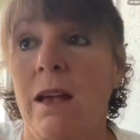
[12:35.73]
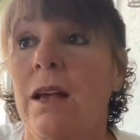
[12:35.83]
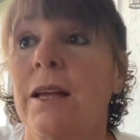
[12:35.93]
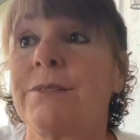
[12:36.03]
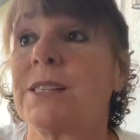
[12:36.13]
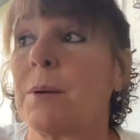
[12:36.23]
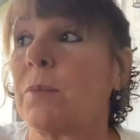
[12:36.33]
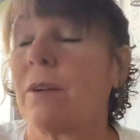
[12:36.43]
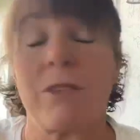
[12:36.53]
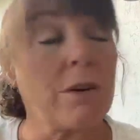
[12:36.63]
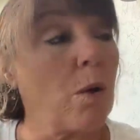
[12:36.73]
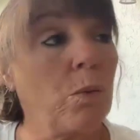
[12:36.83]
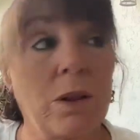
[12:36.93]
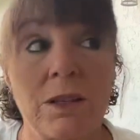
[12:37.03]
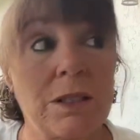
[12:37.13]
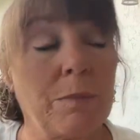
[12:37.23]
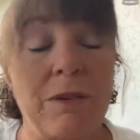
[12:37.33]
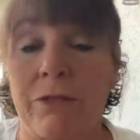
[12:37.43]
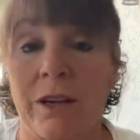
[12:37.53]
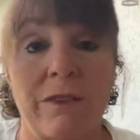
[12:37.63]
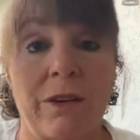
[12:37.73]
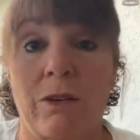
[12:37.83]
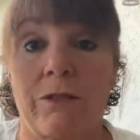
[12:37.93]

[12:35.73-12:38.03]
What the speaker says: If they're not willing to be forgiving or